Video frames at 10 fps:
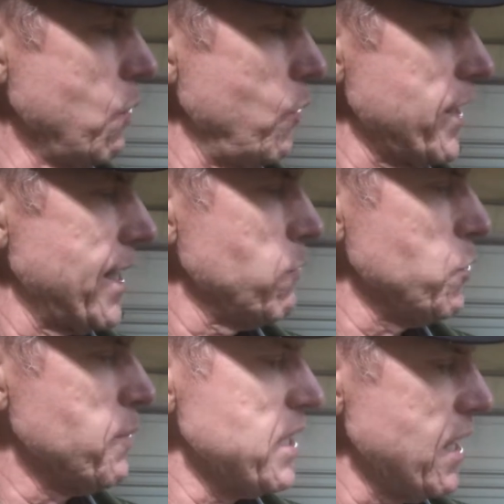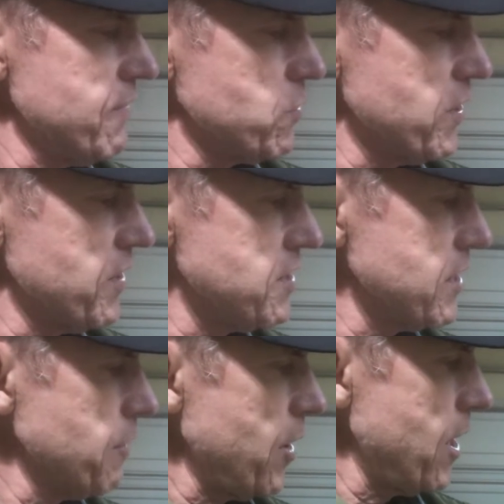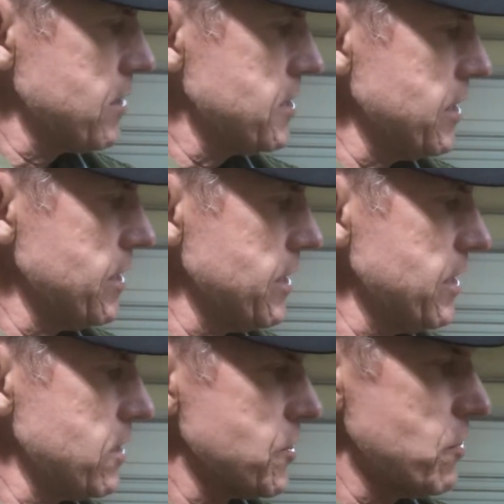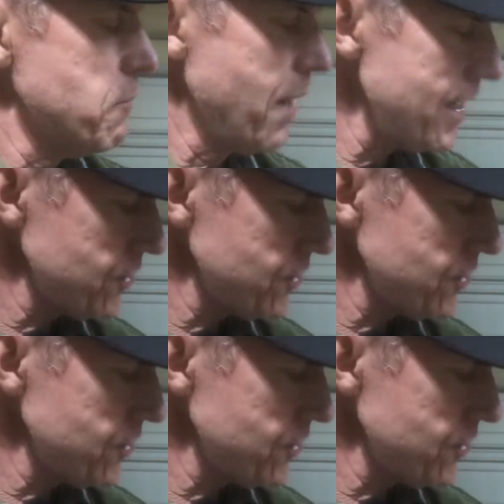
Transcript: what I will be left with is the epoxy in here. So it might